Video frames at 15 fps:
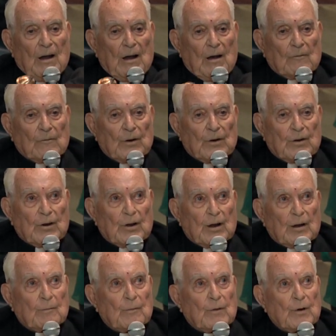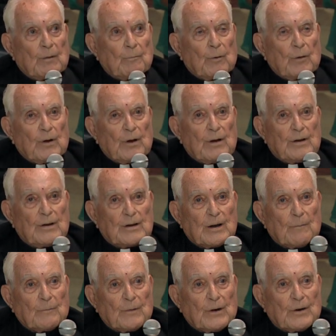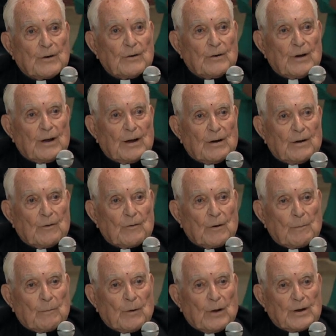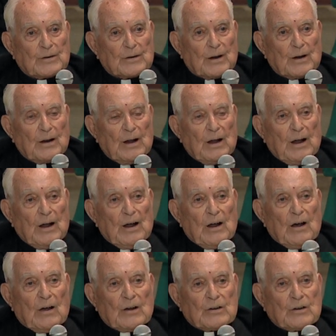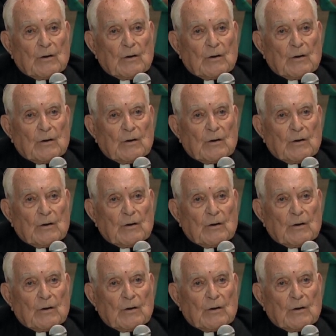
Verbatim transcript: Every time we put in something new, I can re-bless it.